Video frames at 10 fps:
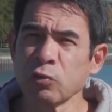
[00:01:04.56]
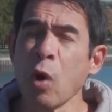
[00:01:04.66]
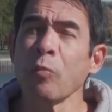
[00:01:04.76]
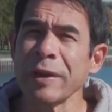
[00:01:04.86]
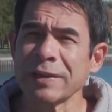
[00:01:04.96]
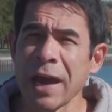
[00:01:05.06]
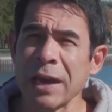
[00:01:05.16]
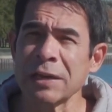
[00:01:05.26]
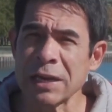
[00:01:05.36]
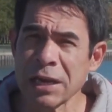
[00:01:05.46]
won't be
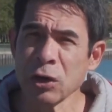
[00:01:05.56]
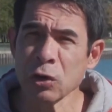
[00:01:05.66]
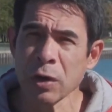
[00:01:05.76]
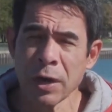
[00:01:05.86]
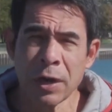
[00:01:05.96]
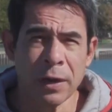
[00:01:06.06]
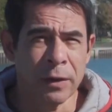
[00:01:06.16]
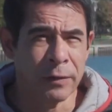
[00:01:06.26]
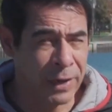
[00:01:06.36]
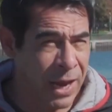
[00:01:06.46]
tightened here,
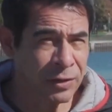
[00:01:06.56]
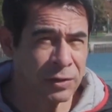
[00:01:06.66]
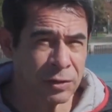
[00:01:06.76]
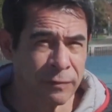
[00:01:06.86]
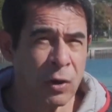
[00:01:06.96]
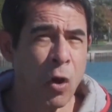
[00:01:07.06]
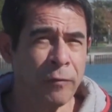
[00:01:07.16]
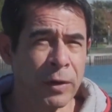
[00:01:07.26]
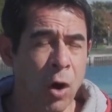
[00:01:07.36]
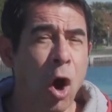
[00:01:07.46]
the cases of
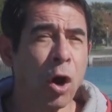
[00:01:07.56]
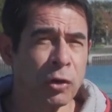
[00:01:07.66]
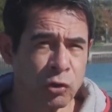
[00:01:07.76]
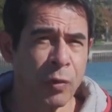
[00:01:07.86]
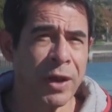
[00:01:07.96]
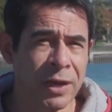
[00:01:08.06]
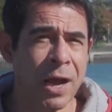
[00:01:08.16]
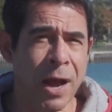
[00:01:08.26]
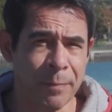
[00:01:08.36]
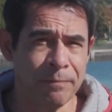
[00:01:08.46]
COVID are trending
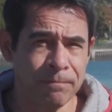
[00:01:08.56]
up.